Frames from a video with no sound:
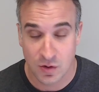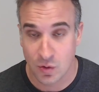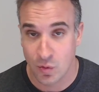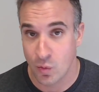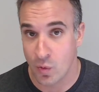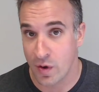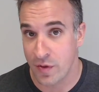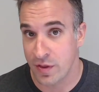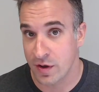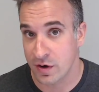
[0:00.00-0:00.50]

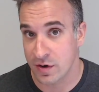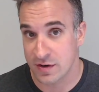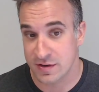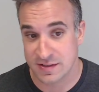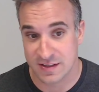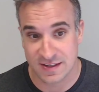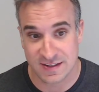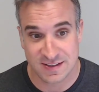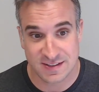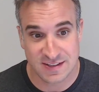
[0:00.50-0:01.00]
when there is
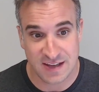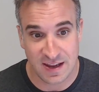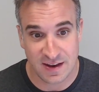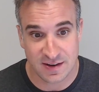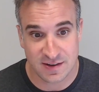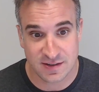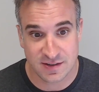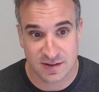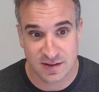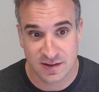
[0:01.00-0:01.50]

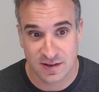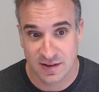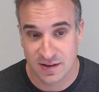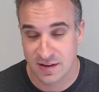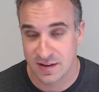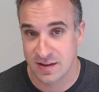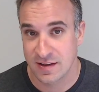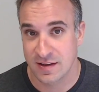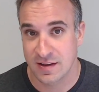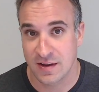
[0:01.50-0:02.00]
consent,
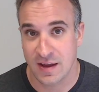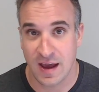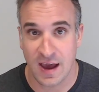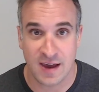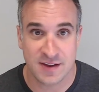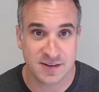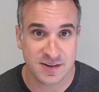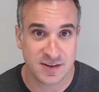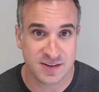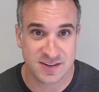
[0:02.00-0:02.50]

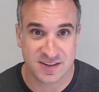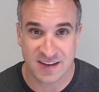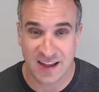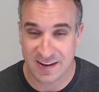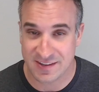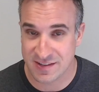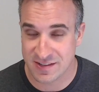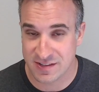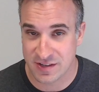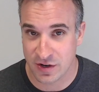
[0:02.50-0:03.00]
as it's
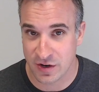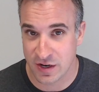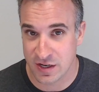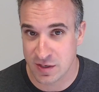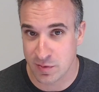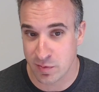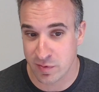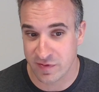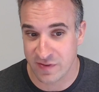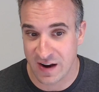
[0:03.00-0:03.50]
necessary
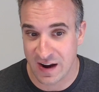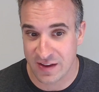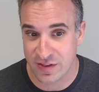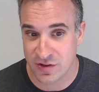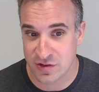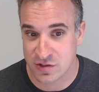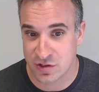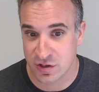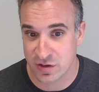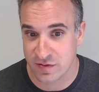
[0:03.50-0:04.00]
to provide the
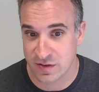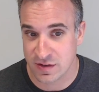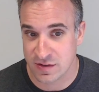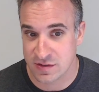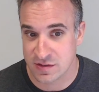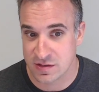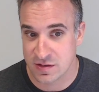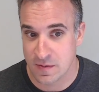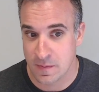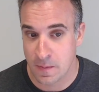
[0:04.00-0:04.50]

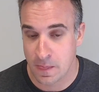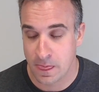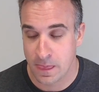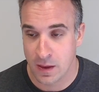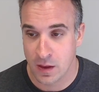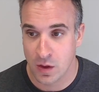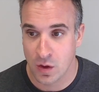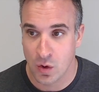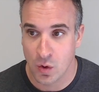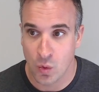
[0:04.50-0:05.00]
service,
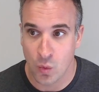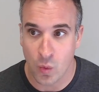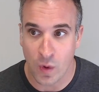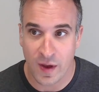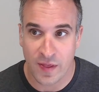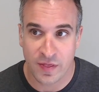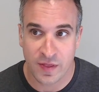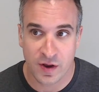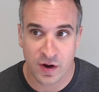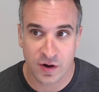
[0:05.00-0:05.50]

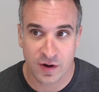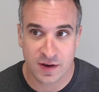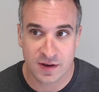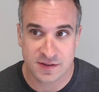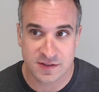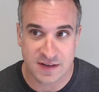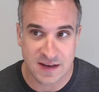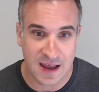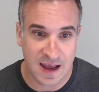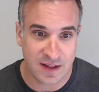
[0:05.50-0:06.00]
when there is
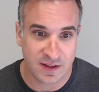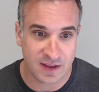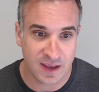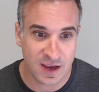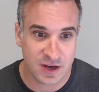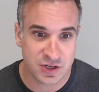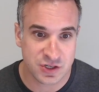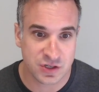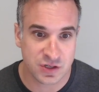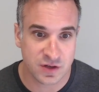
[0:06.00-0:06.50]
an
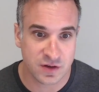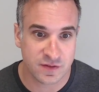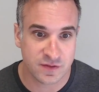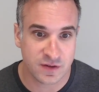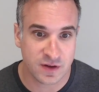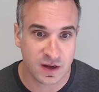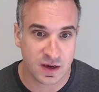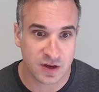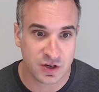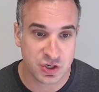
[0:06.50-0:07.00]
allegation
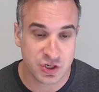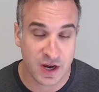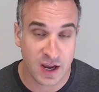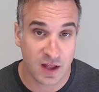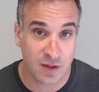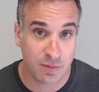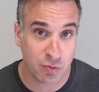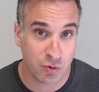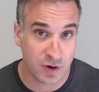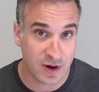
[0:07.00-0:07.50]
of
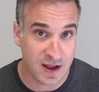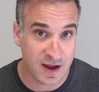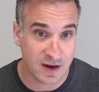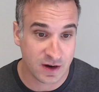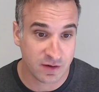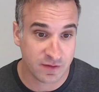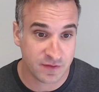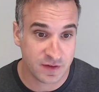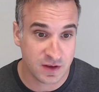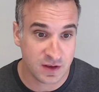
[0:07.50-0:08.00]
child
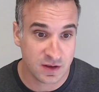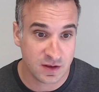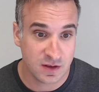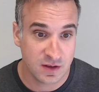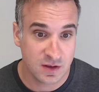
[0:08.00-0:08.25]
pornography,